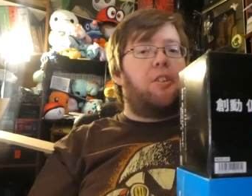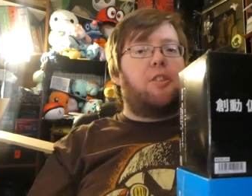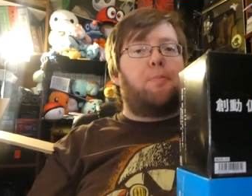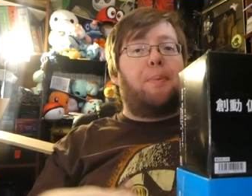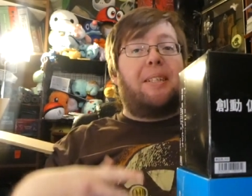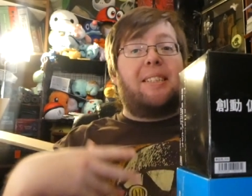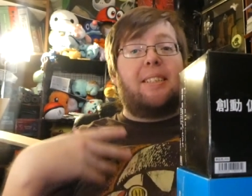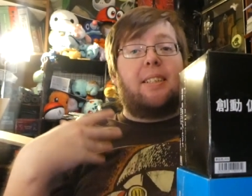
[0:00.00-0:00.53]
There's
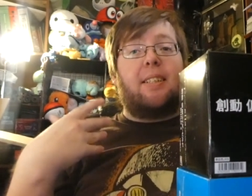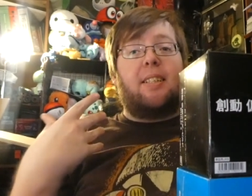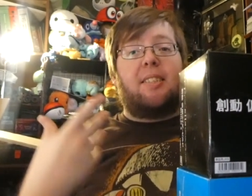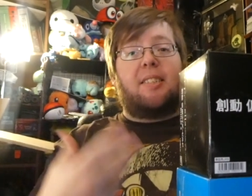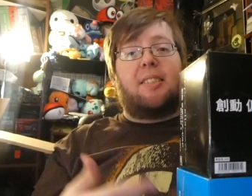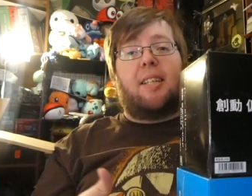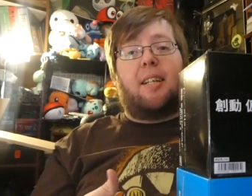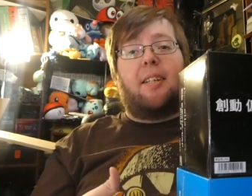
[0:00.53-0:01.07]
basically a
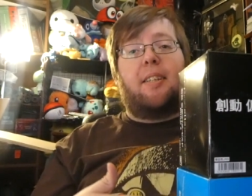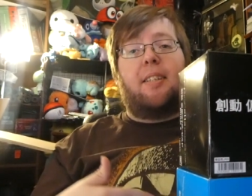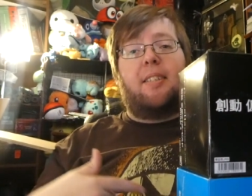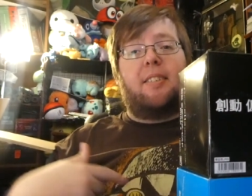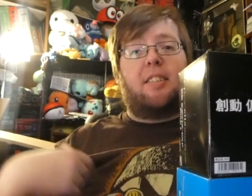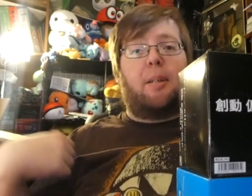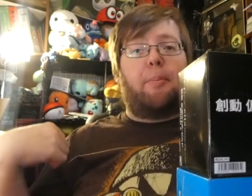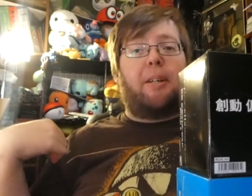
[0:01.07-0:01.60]
set of
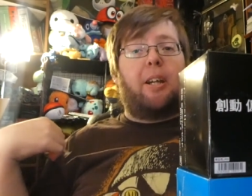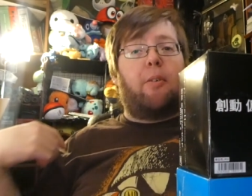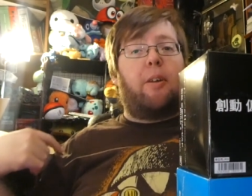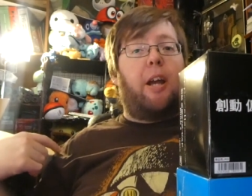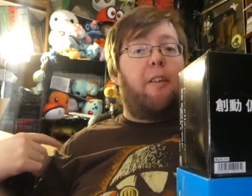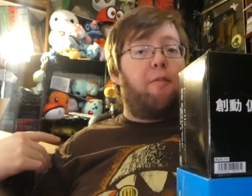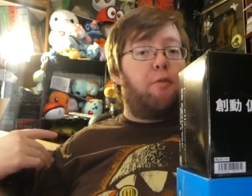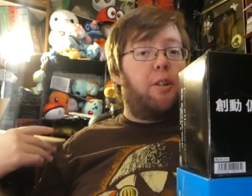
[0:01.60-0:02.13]
these coming
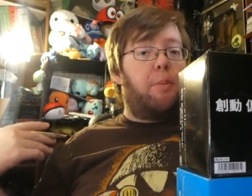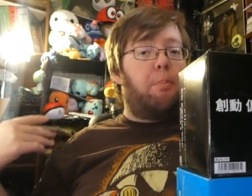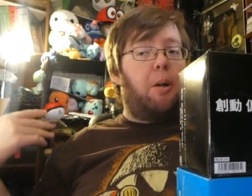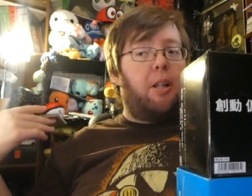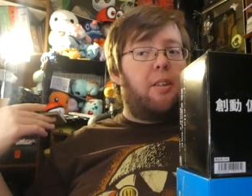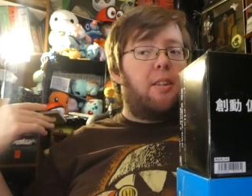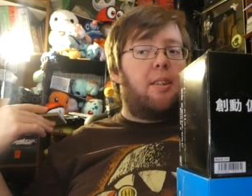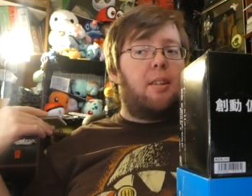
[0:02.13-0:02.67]
out every
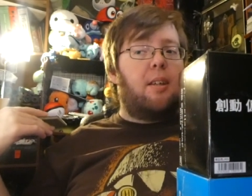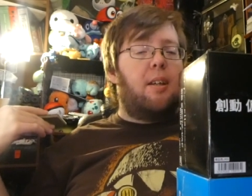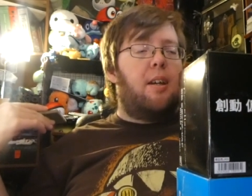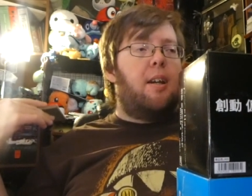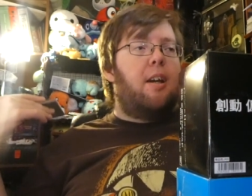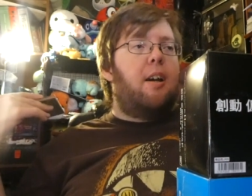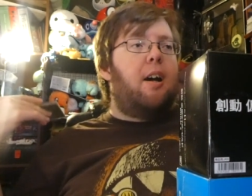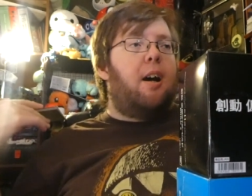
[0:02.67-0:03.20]
month,
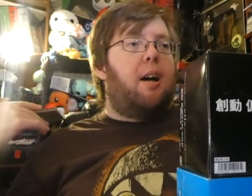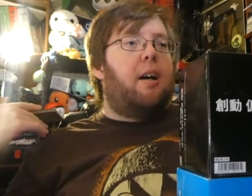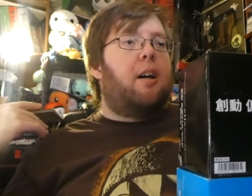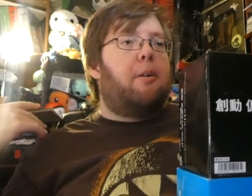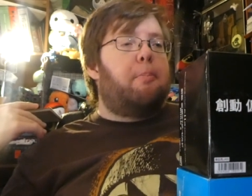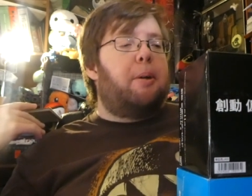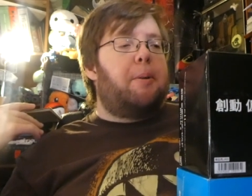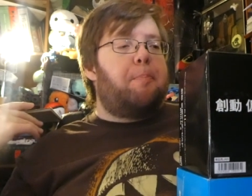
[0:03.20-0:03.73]

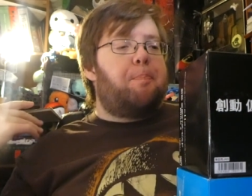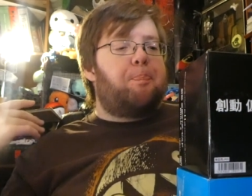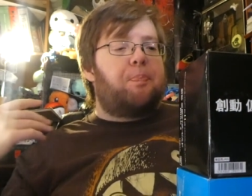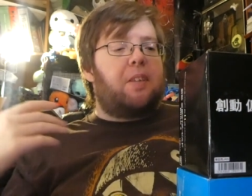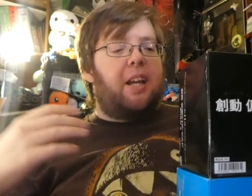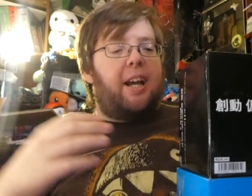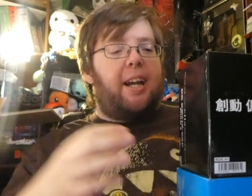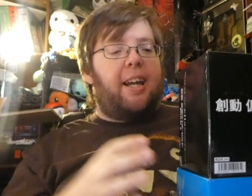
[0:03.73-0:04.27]
um, but
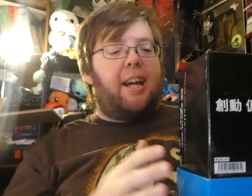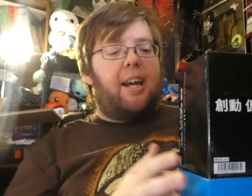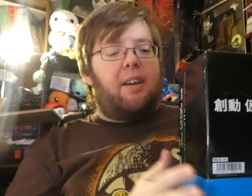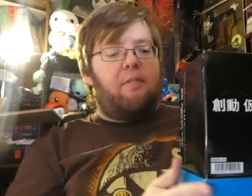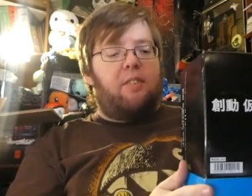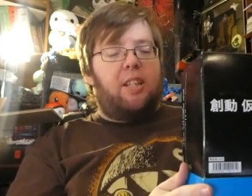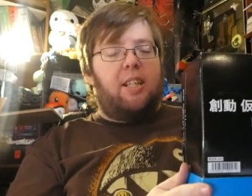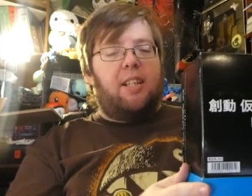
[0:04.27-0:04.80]
I
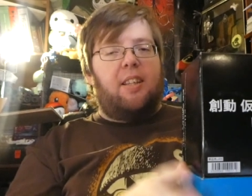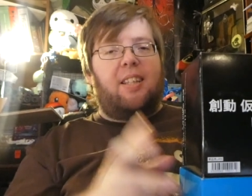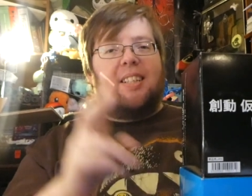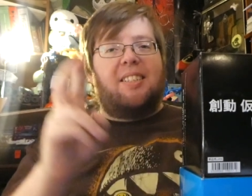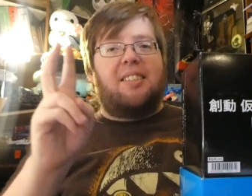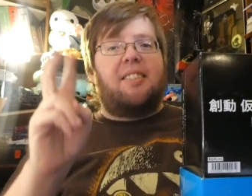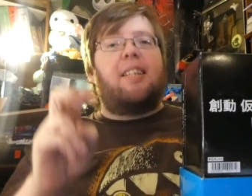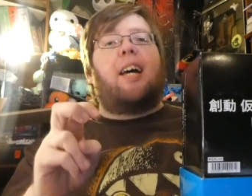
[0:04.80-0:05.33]
have the, the
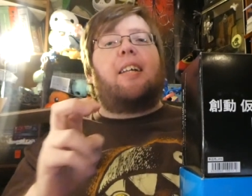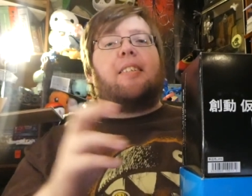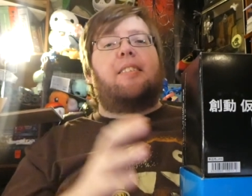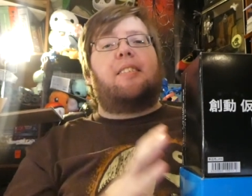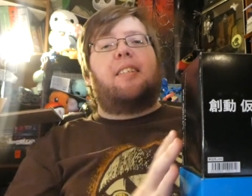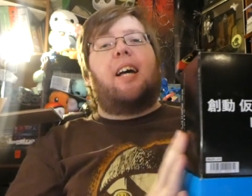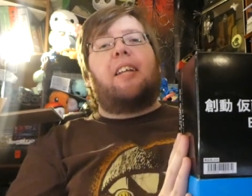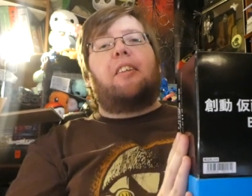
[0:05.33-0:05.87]

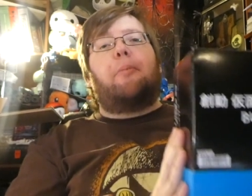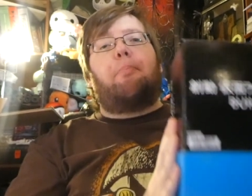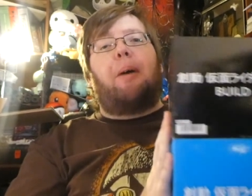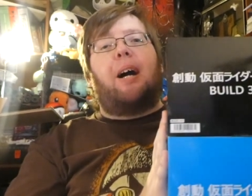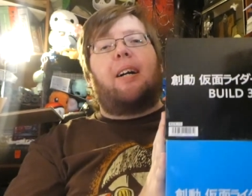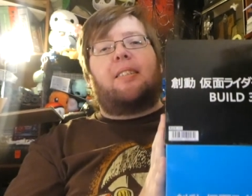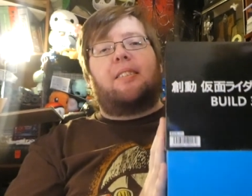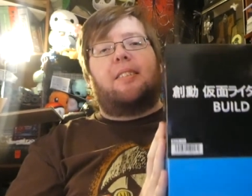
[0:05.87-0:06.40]
sets, not the
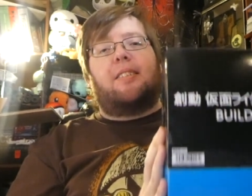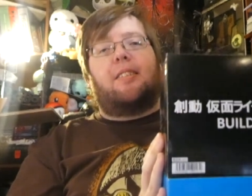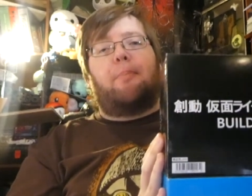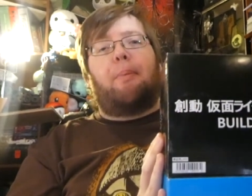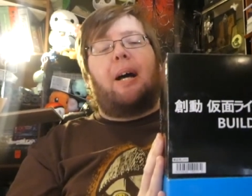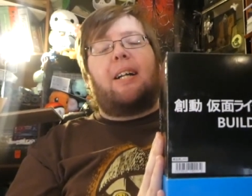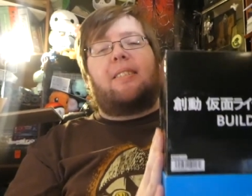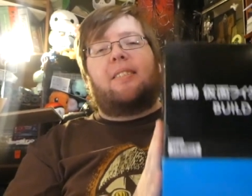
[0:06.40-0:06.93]
boxes. The
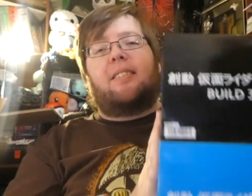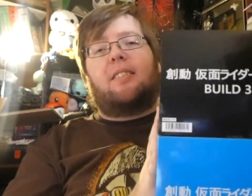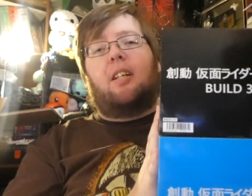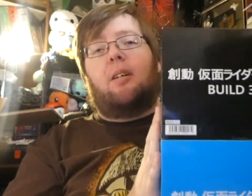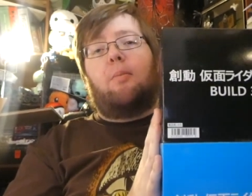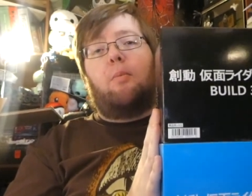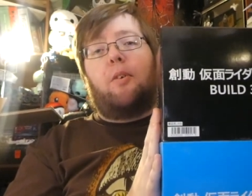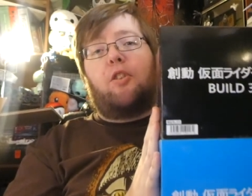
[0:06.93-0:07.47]
boxes
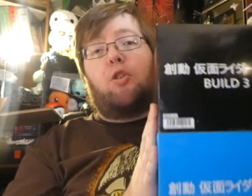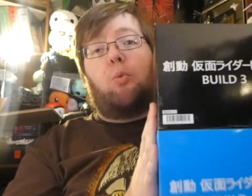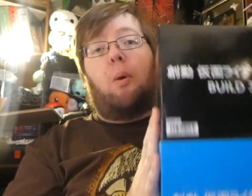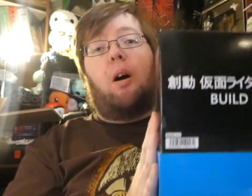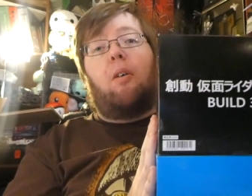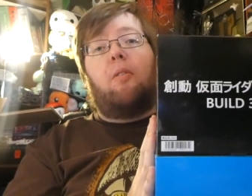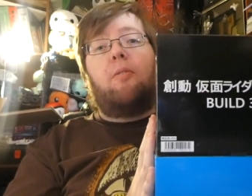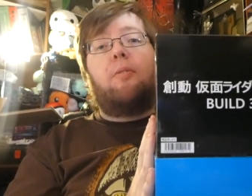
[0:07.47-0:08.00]
come with
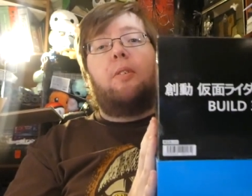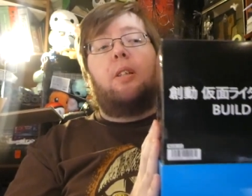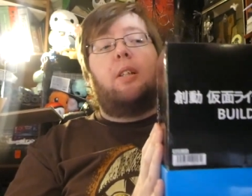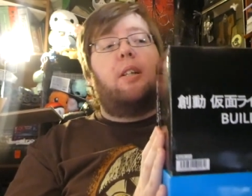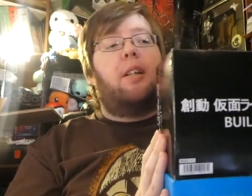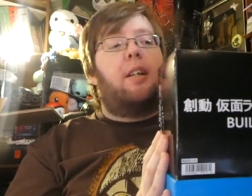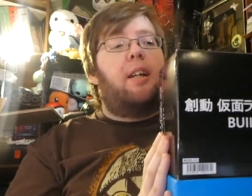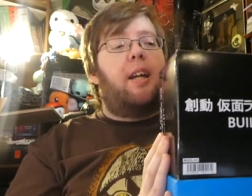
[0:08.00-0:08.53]
twelve,
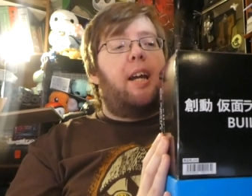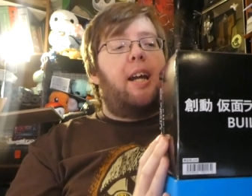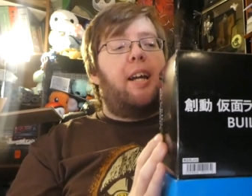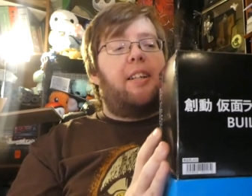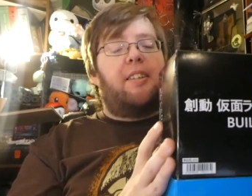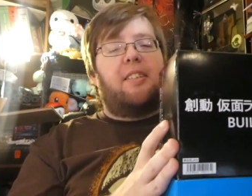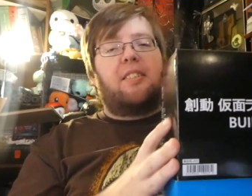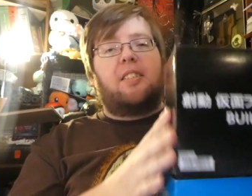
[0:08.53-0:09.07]

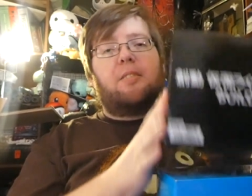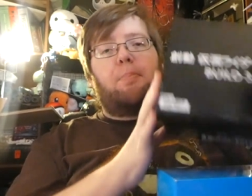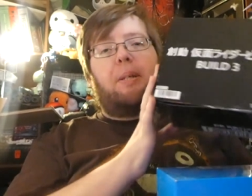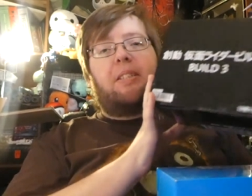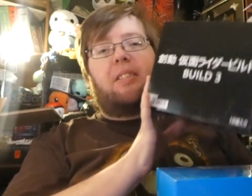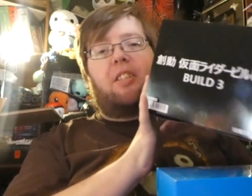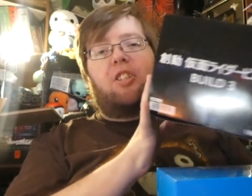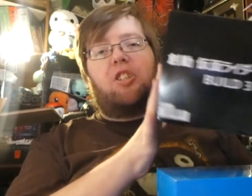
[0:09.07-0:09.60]
and this is
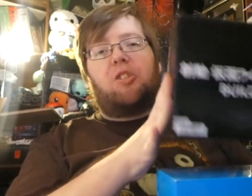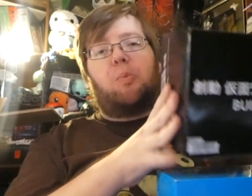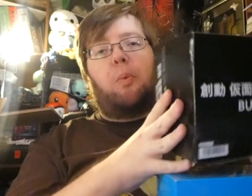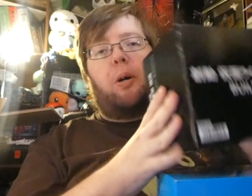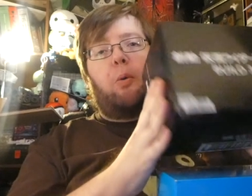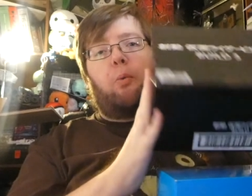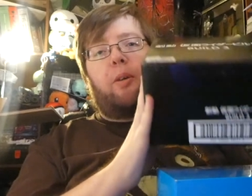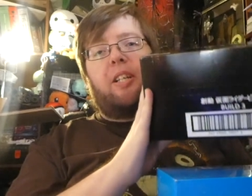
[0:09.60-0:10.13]
basically just
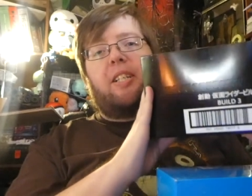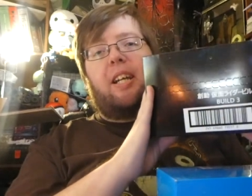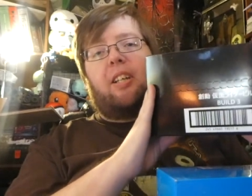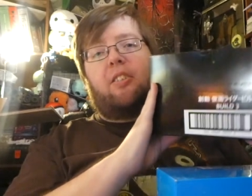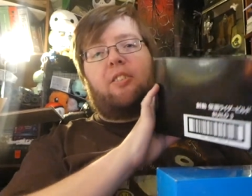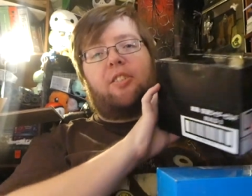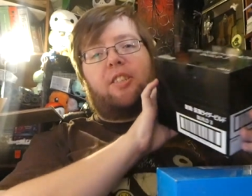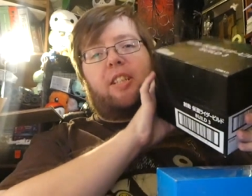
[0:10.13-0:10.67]
what
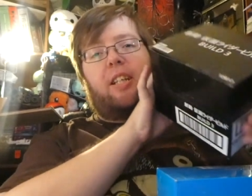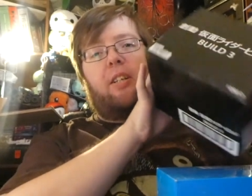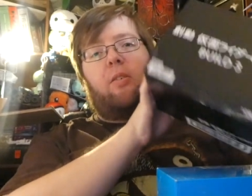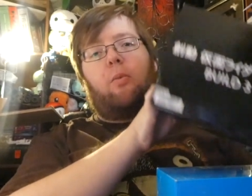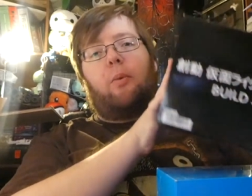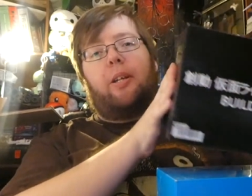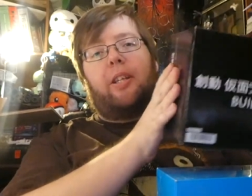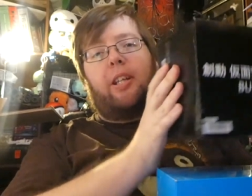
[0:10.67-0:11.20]
retailers get
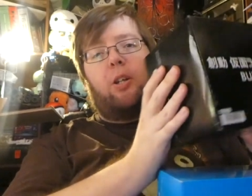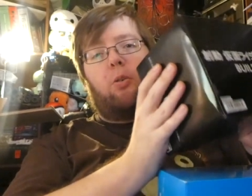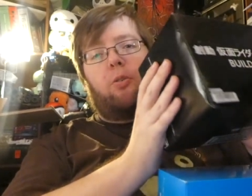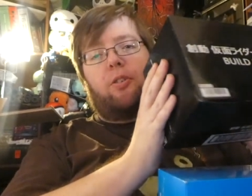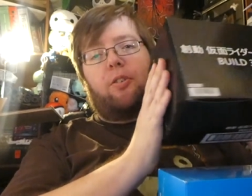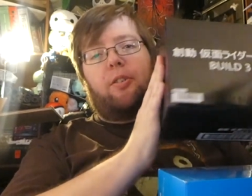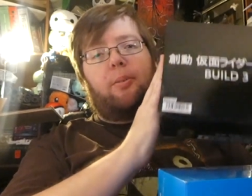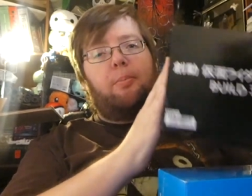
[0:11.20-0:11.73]
when they
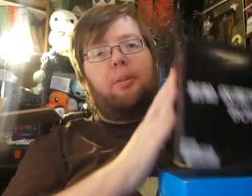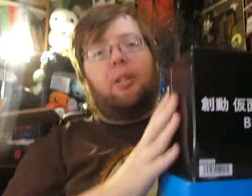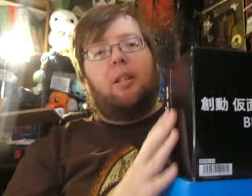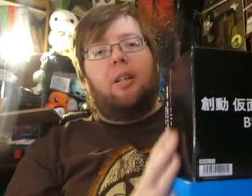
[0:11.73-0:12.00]
order them.